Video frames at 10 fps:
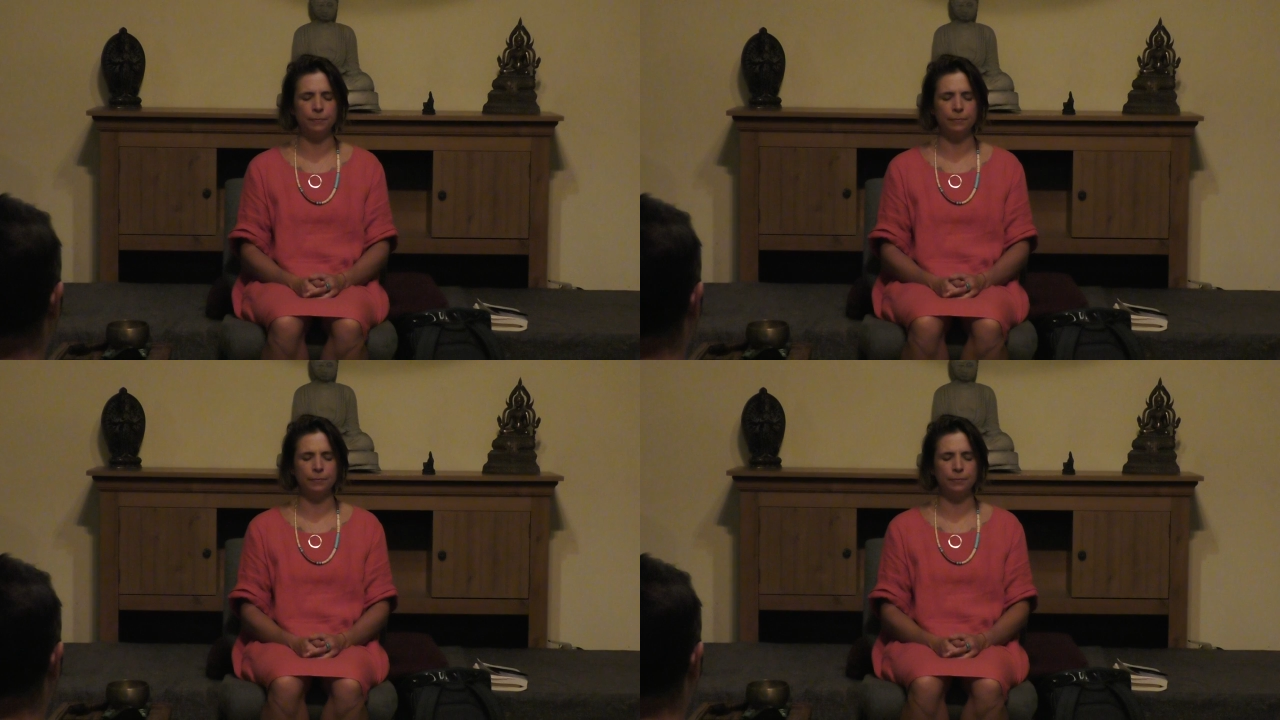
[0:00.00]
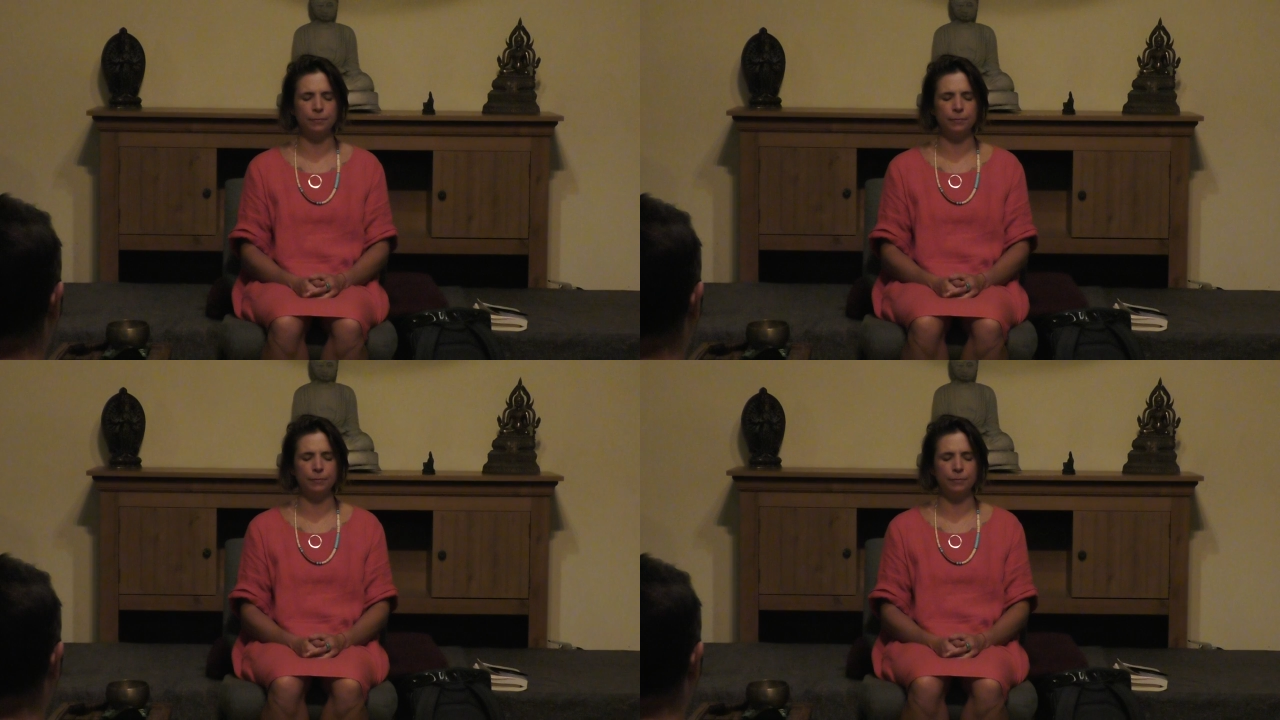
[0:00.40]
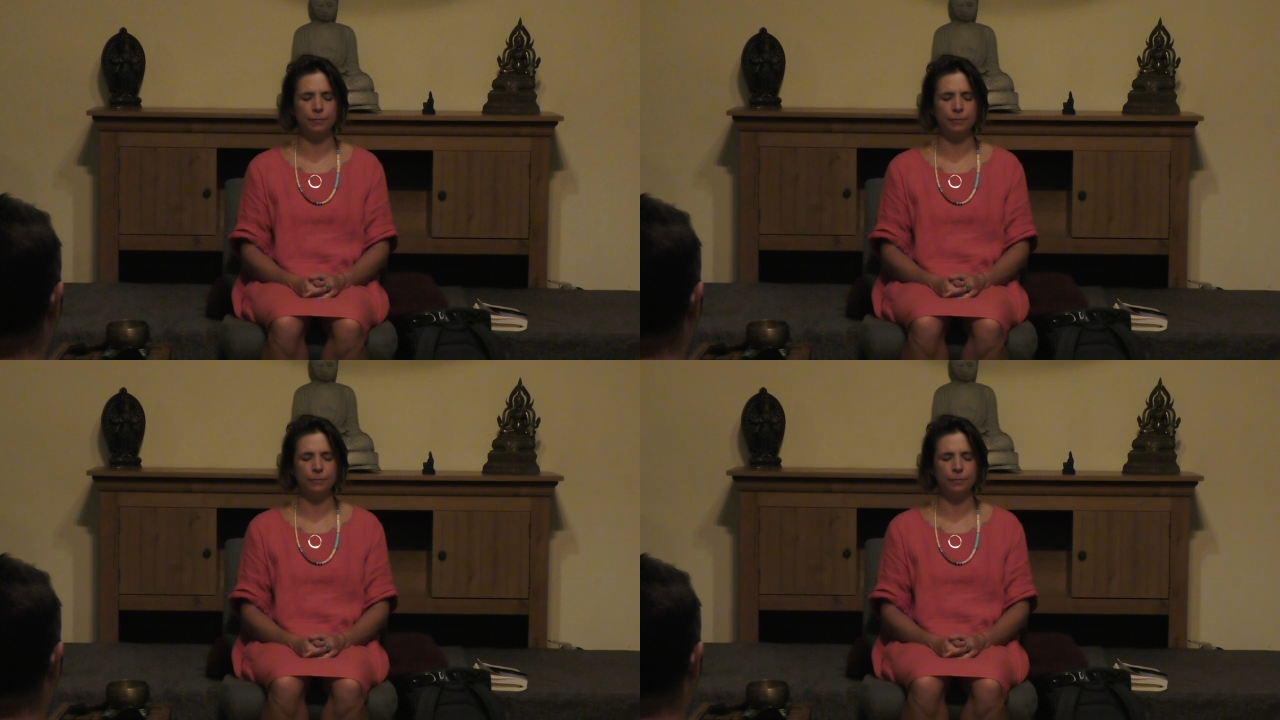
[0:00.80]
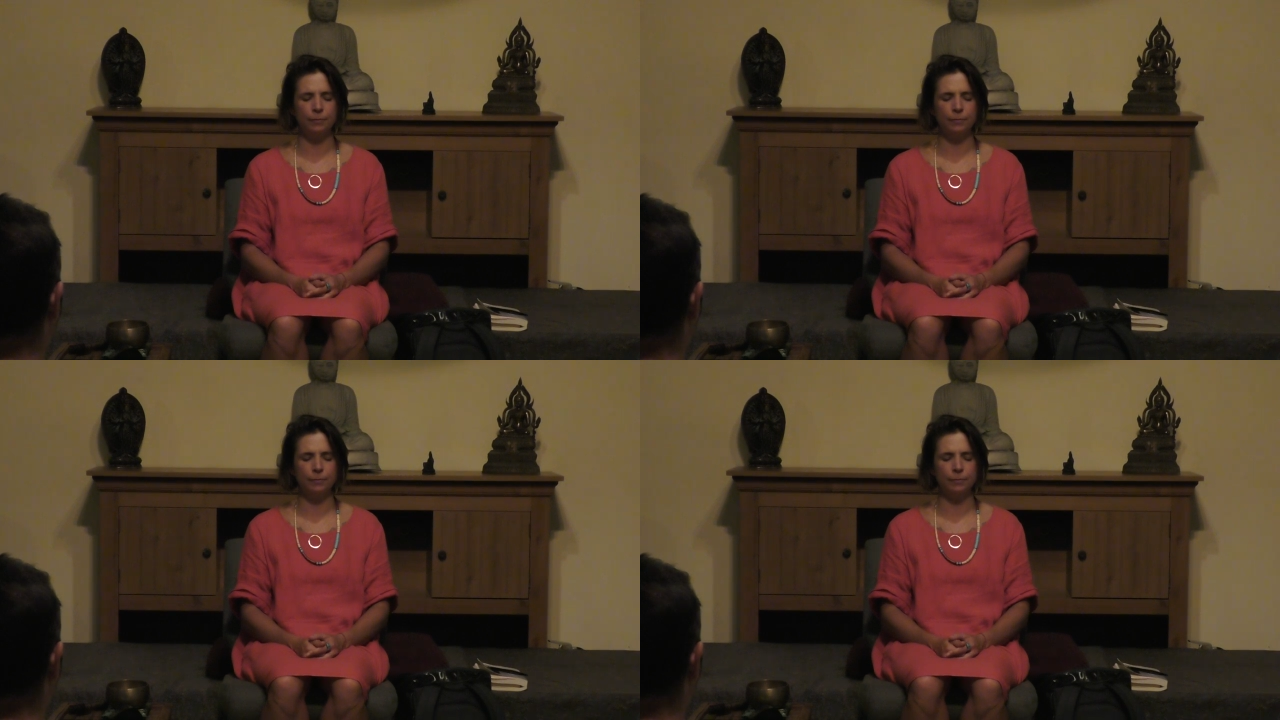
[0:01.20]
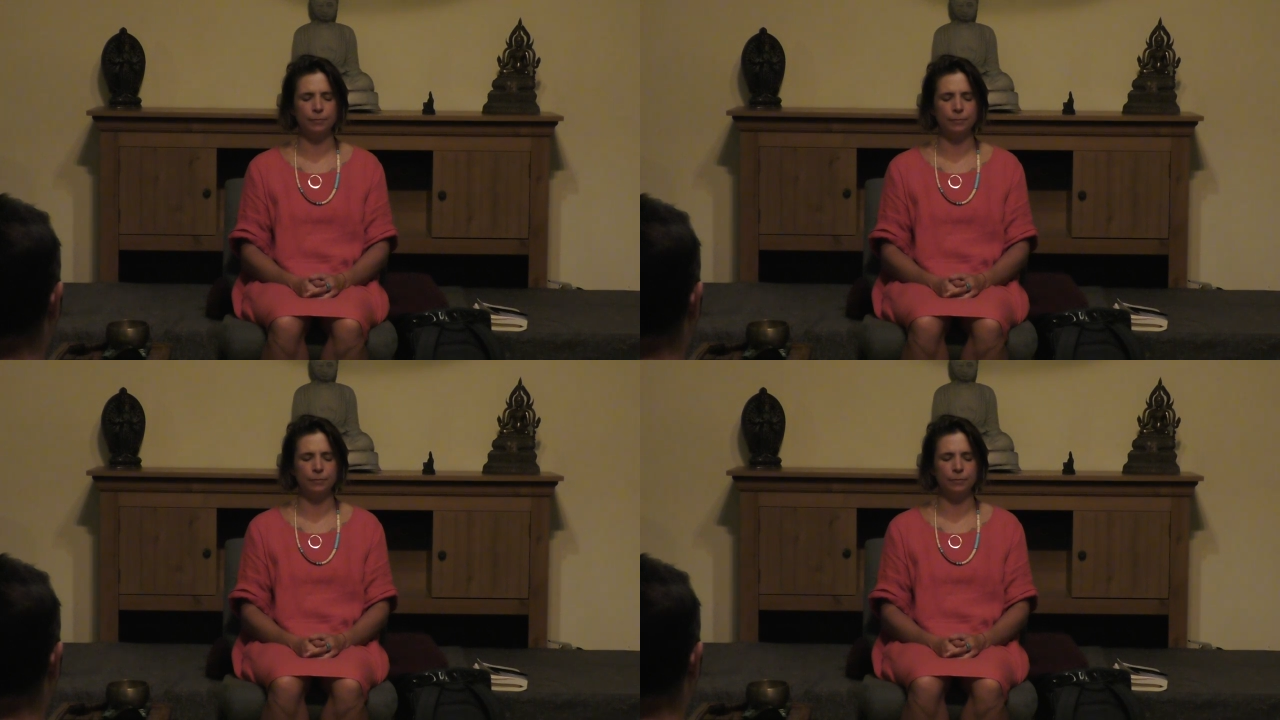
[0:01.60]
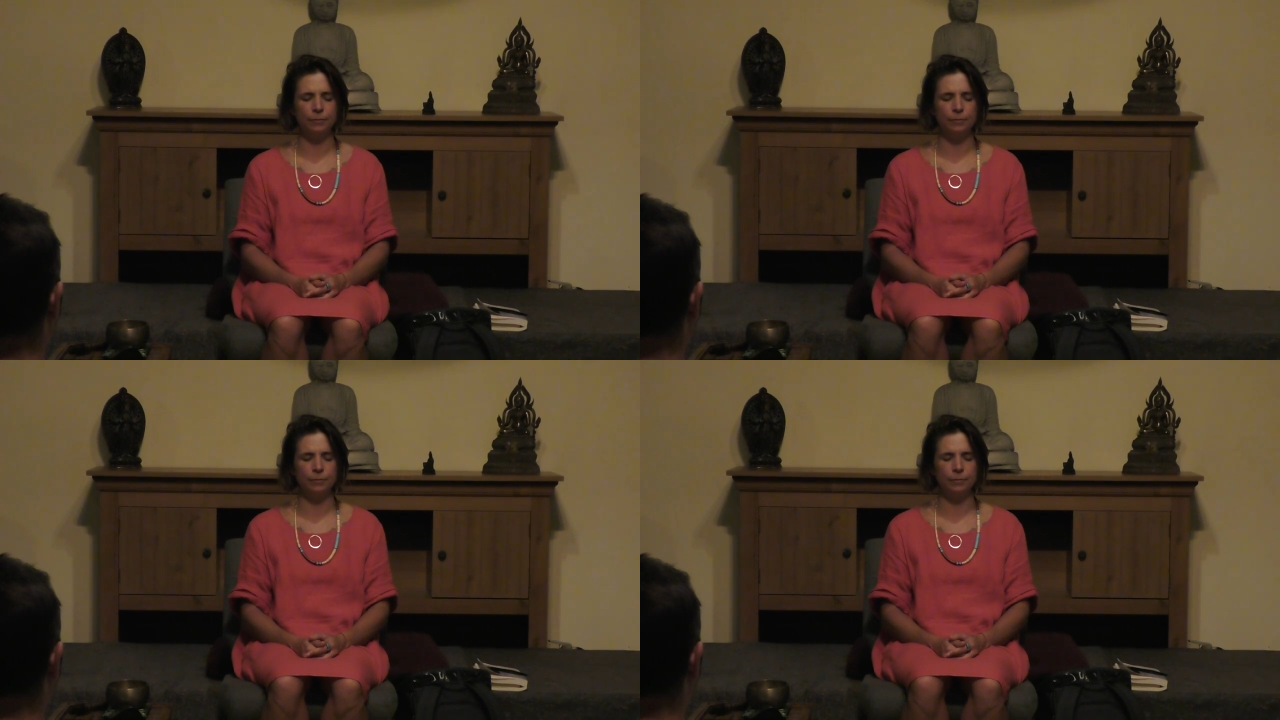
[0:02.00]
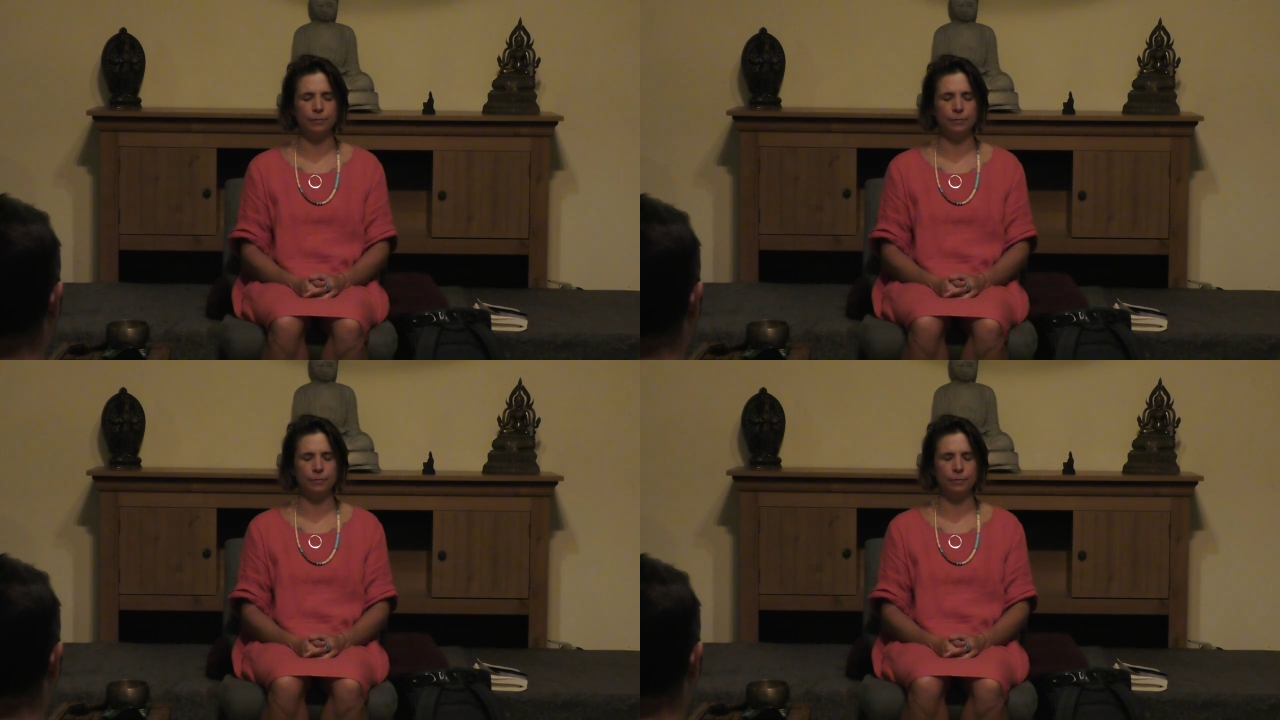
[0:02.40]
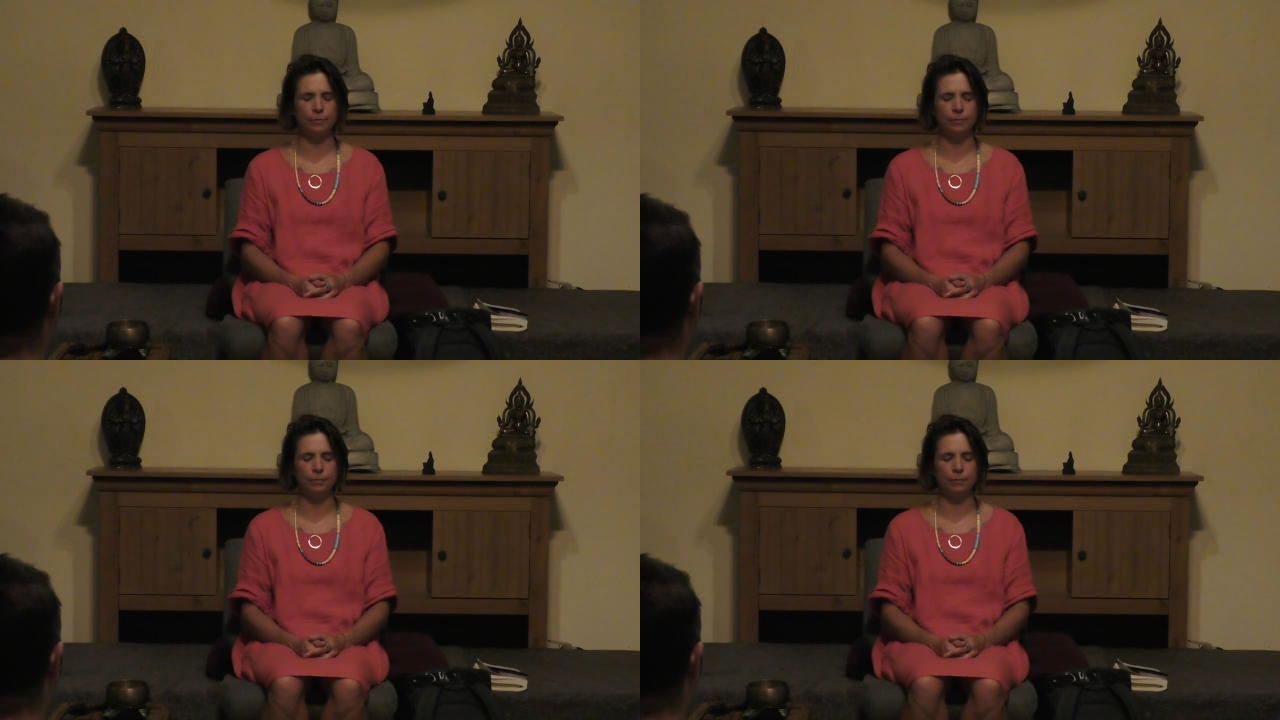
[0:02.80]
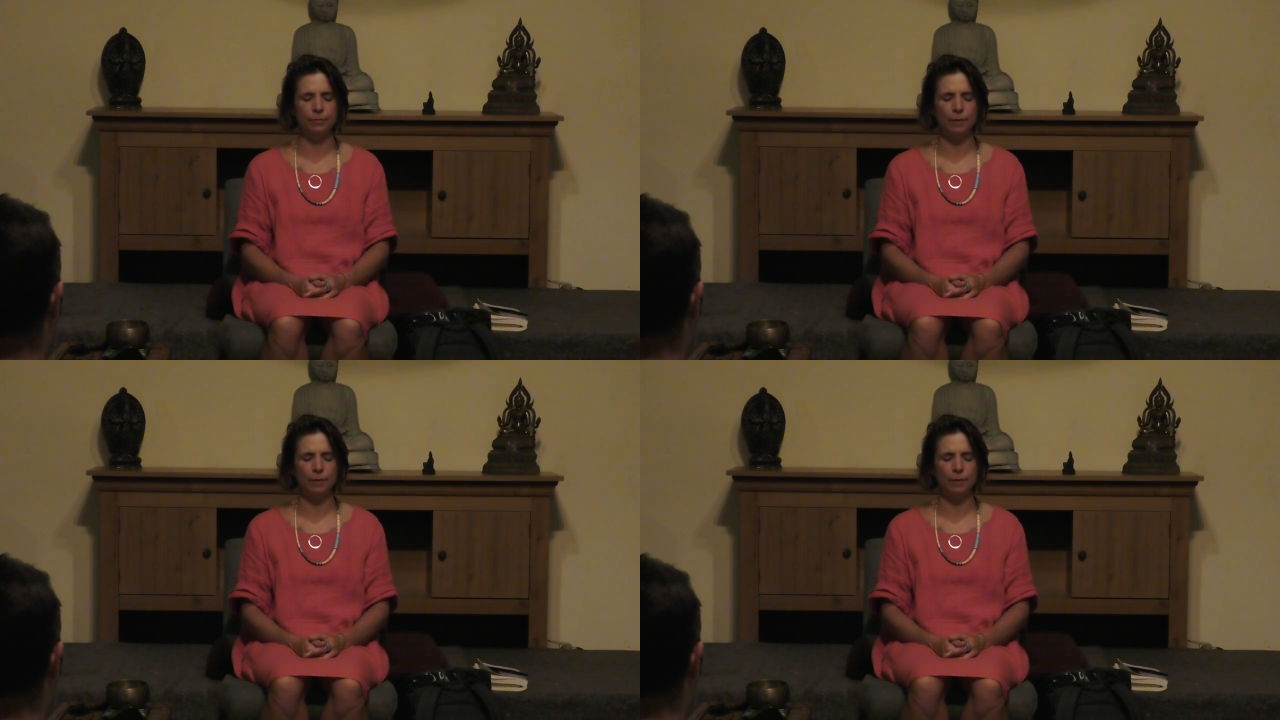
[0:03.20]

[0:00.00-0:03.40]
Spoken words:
No one is speaking in this clip.